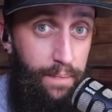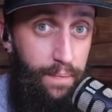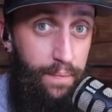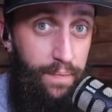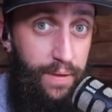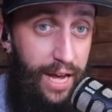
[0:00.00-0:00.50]

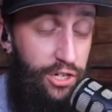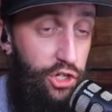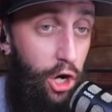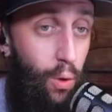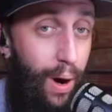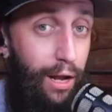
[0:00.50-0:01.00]
that
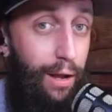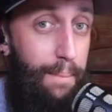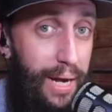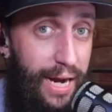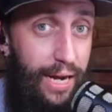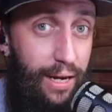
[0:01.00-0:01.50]
Joel
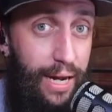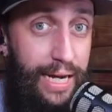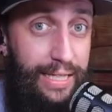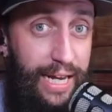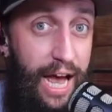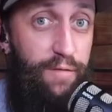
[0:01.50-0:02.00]
Embiid
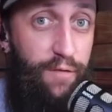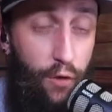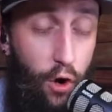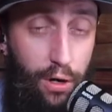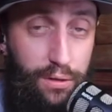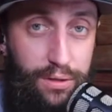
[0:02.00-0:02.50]
is at
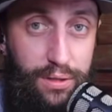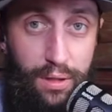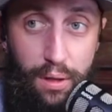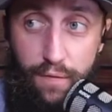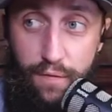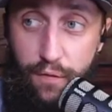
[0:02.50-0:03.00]
fault
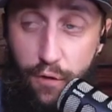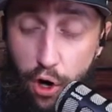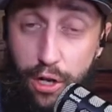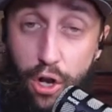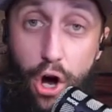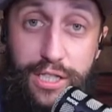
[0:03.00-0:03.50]
for a
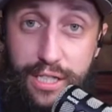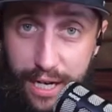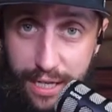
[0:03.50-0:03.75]
loss like